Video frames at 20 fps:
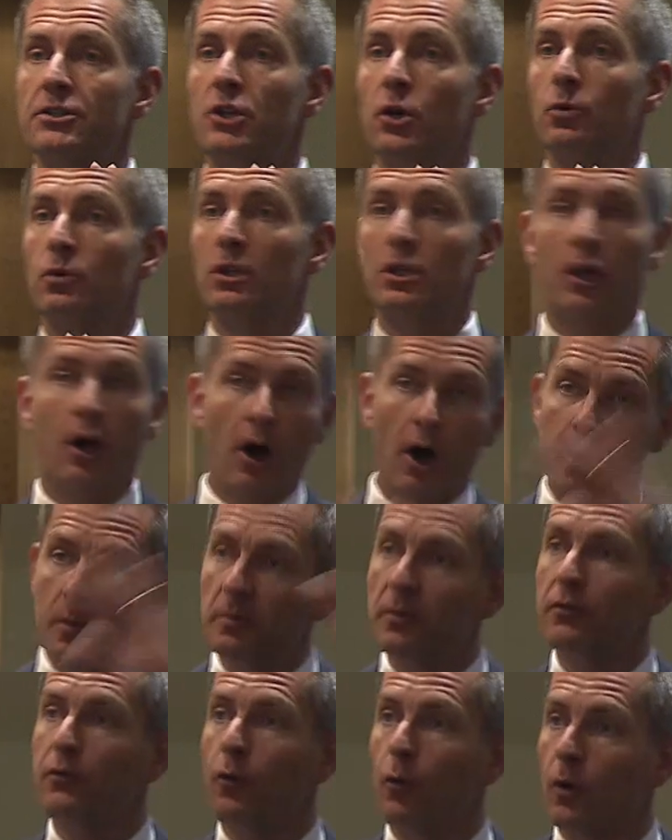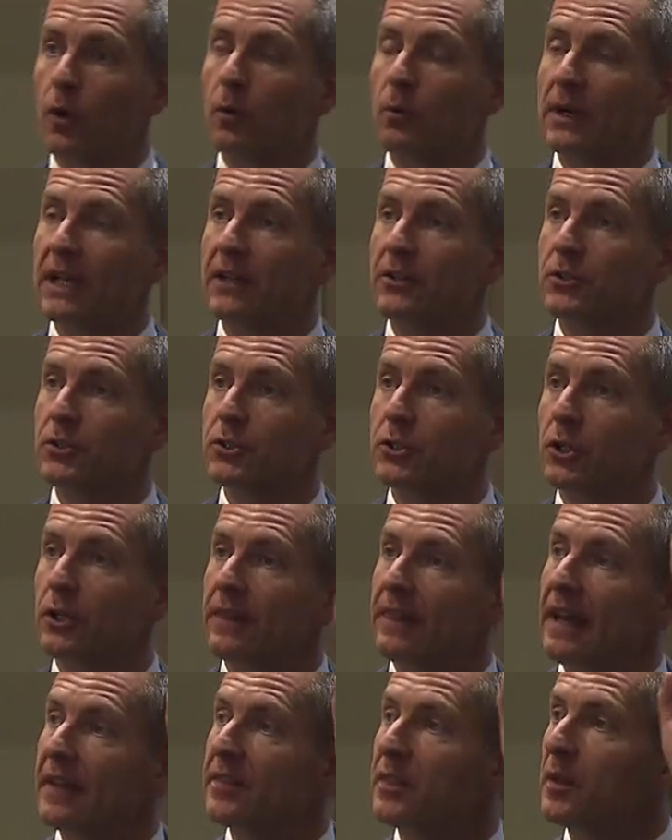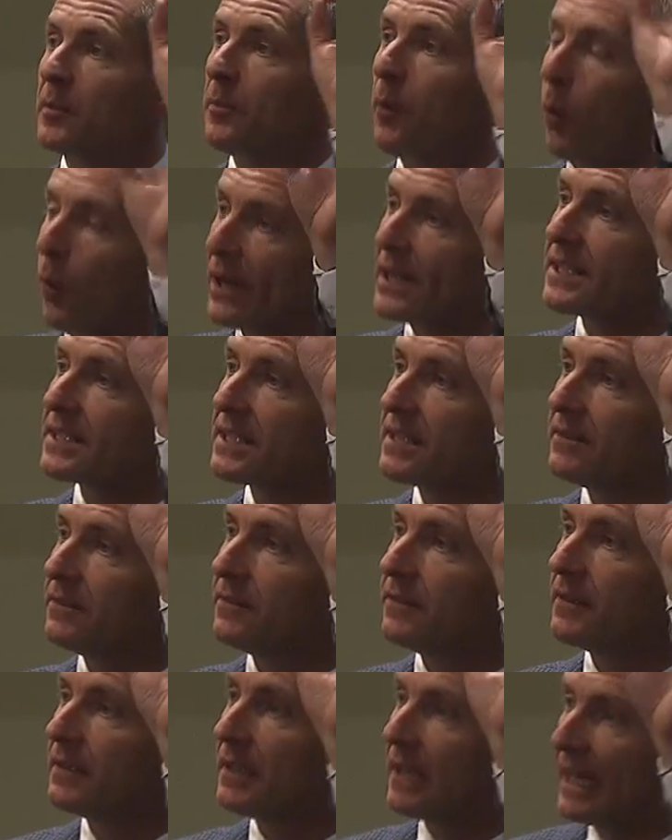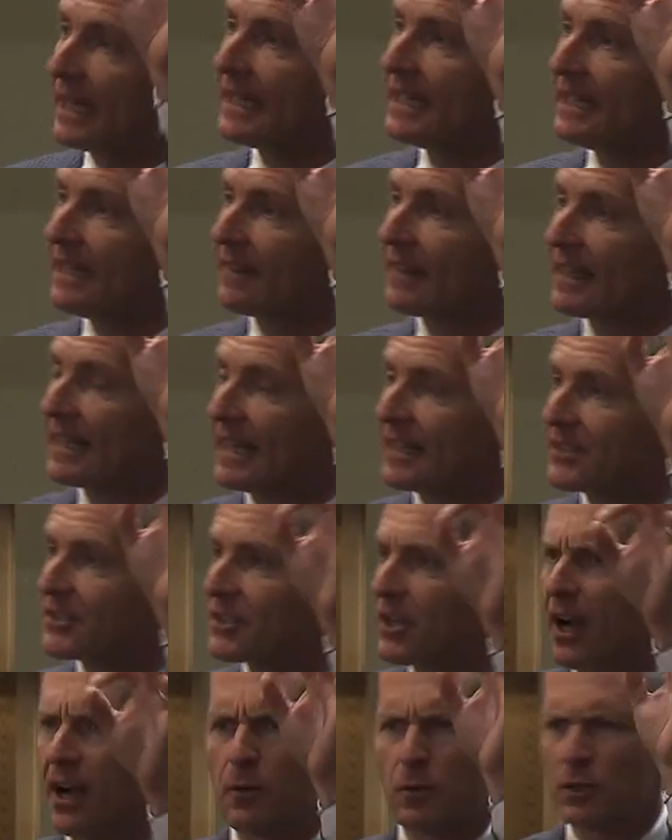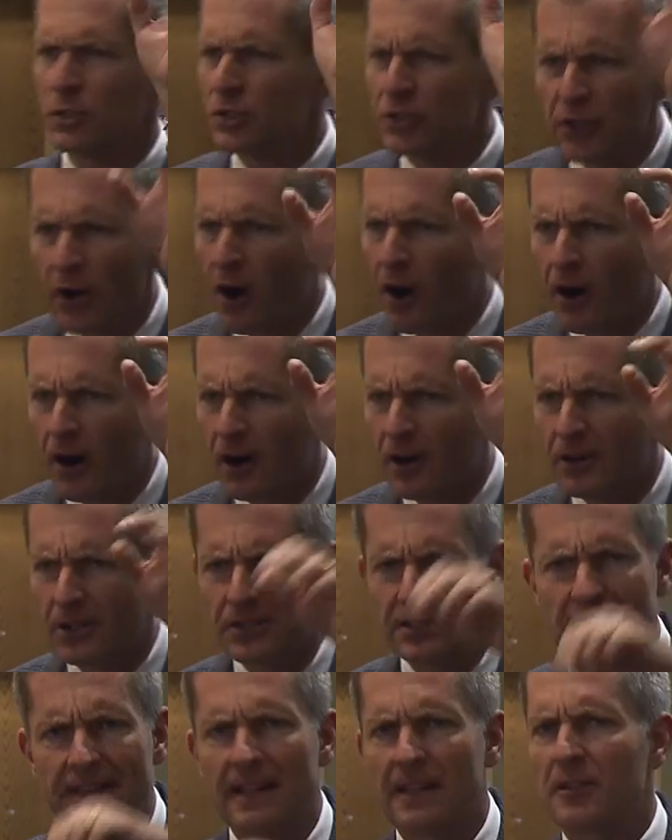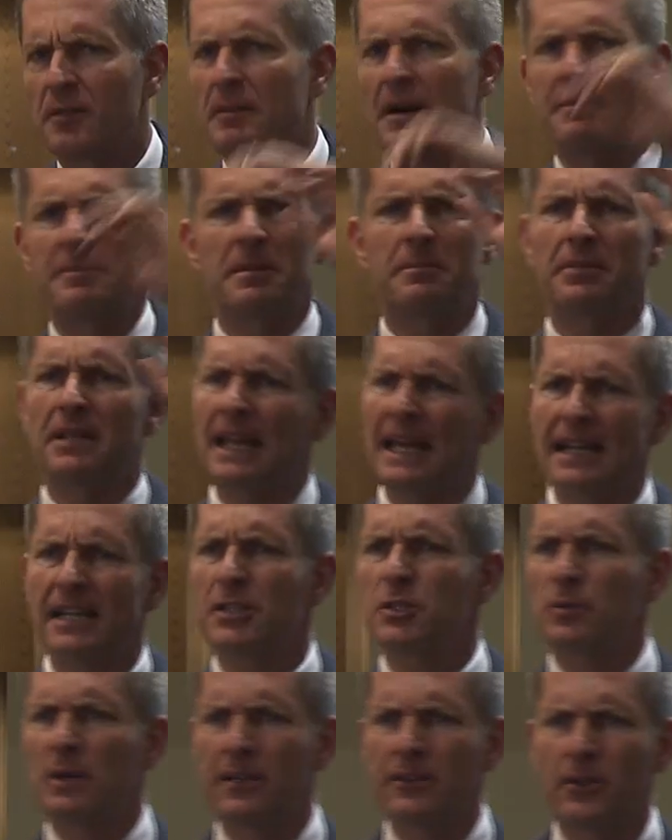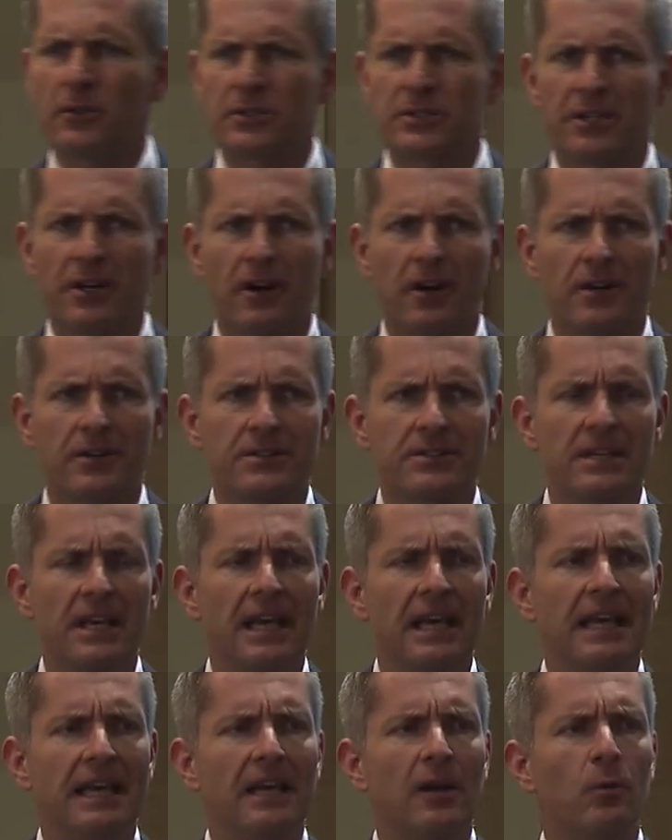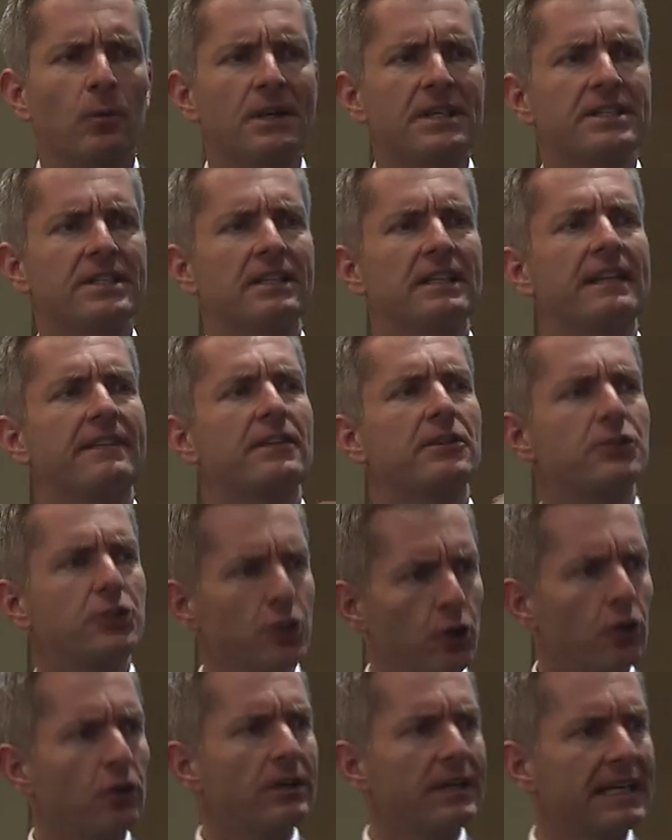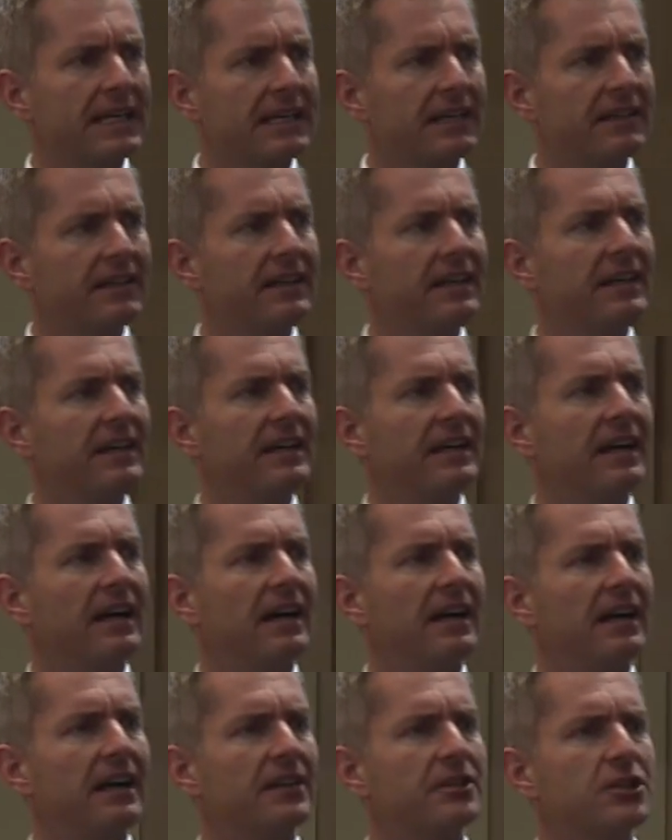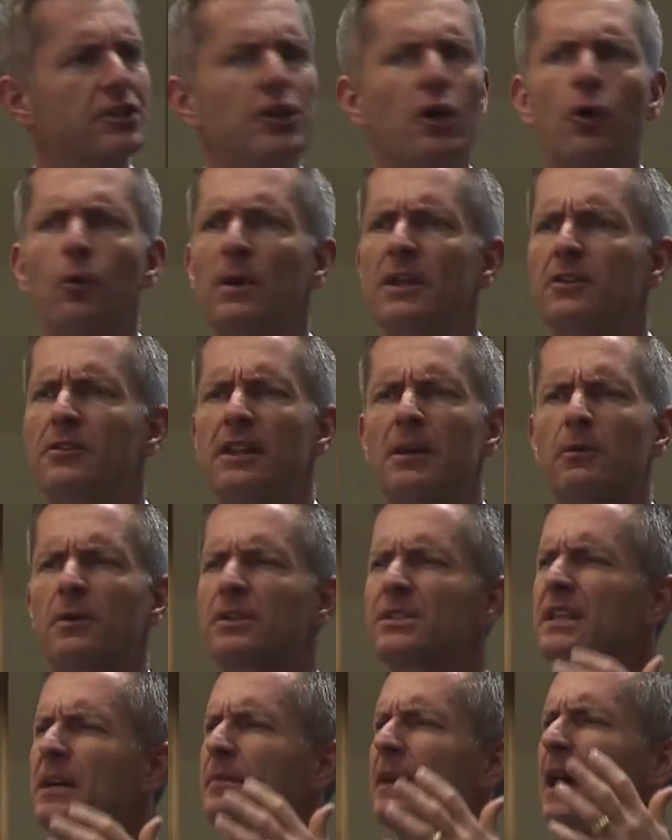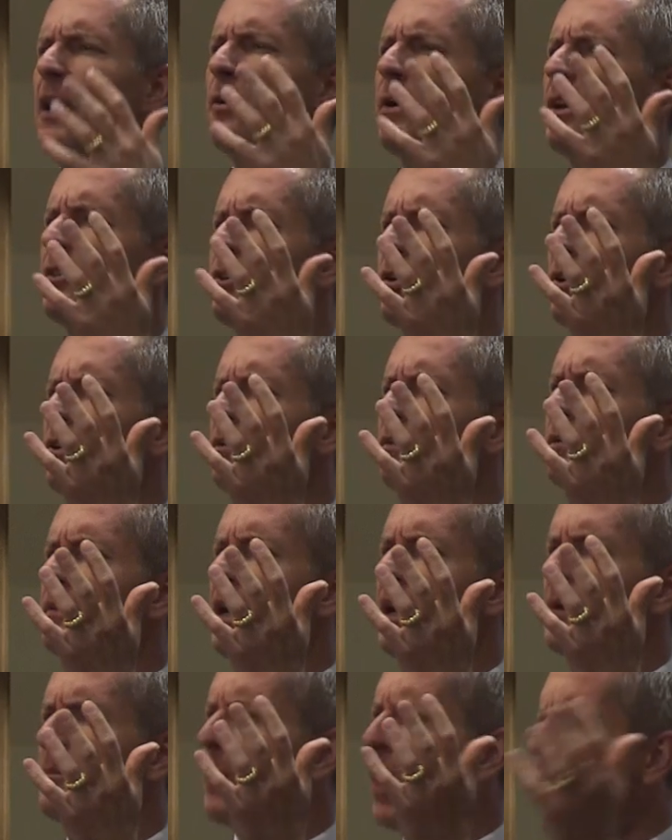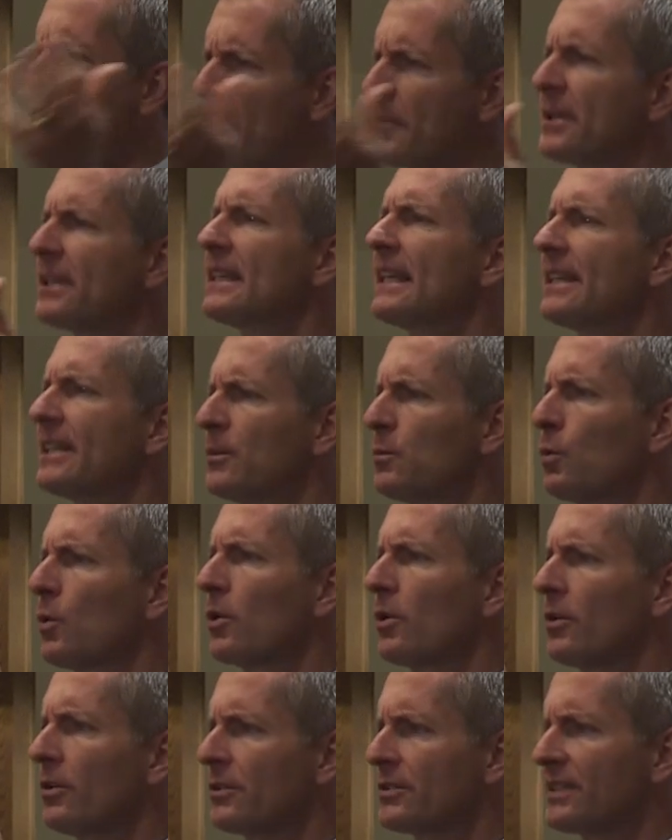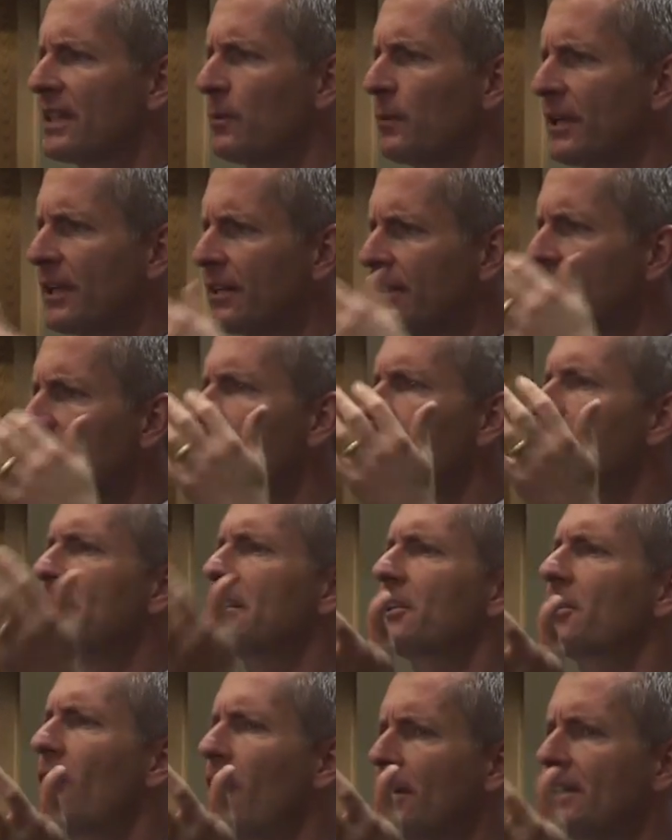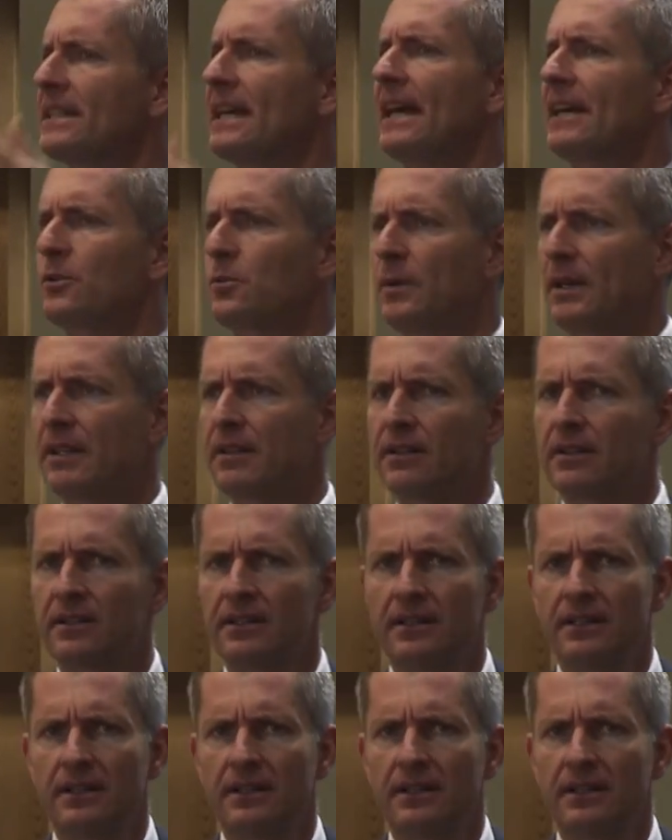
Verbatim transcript: so long before we understood that the points of light in the night sky were stars, and then there might be planets around those stars, we still had this yearning uh, to know whether there were somehow other uh, populated worlds that we could come into contact with.